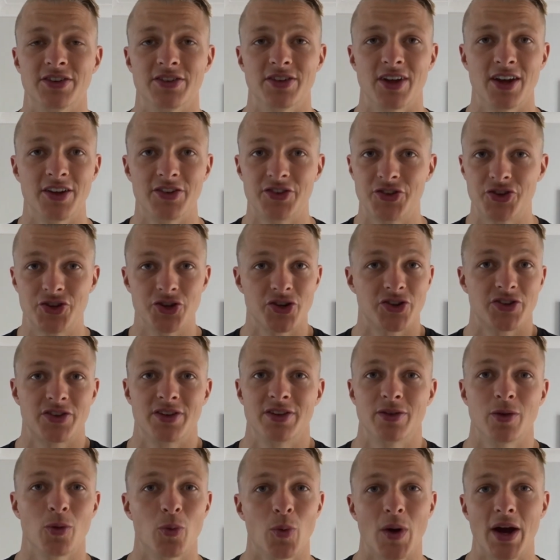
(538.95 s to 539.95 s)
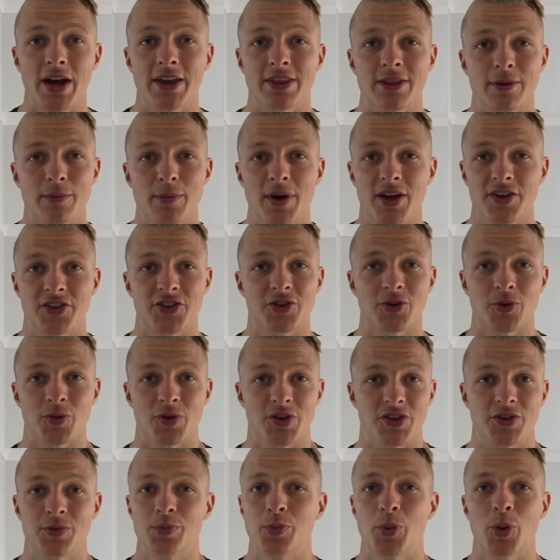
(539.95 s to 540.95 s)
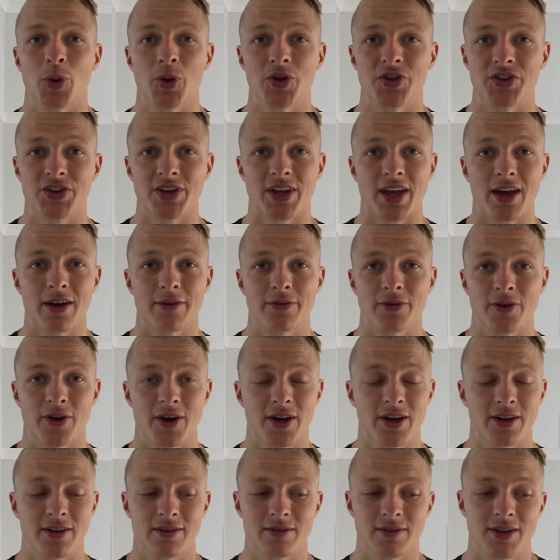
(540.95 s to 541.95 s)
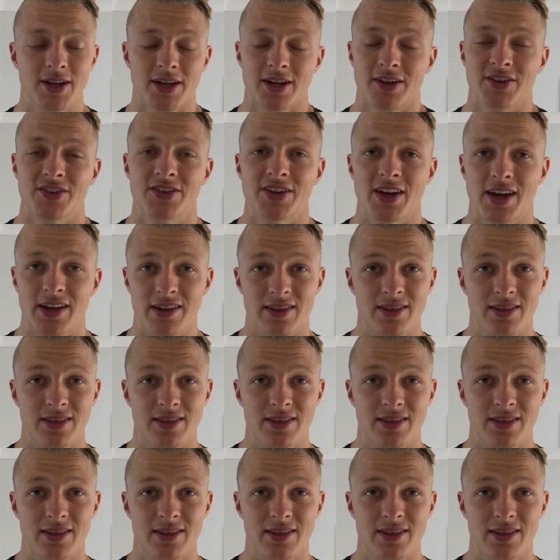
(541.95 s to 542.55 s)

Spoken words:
and that's just the way the muscle is put together. And like I said,